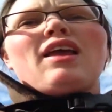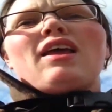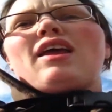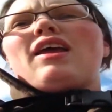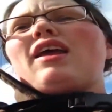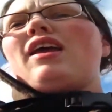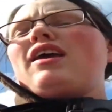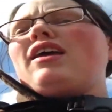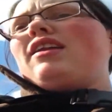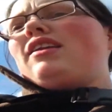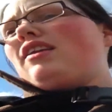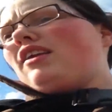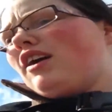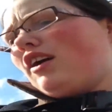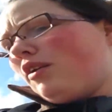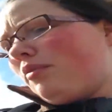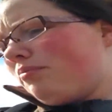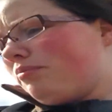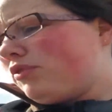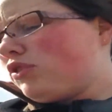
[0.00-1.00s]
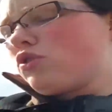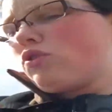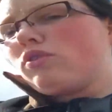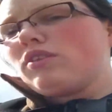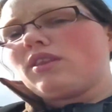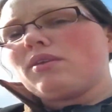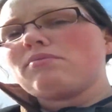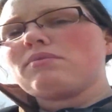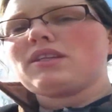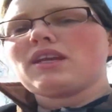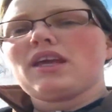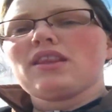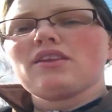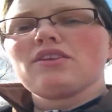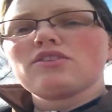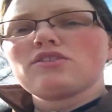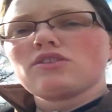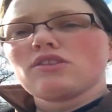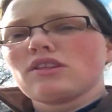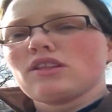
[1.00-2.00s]
and screwing them together
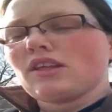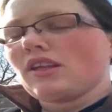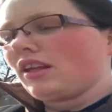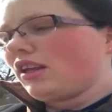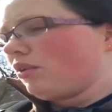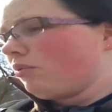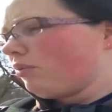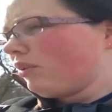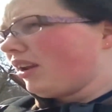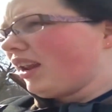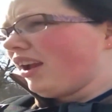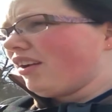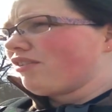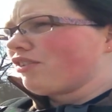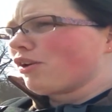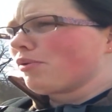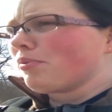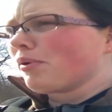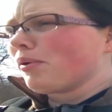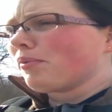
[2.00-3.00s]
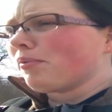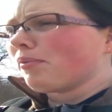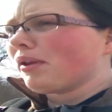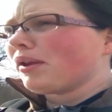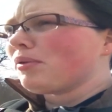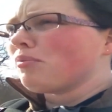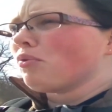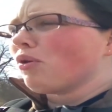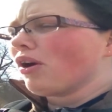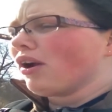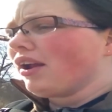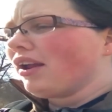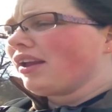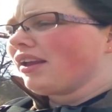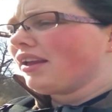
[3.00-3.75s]
so that it wouldn't have that problem anymore.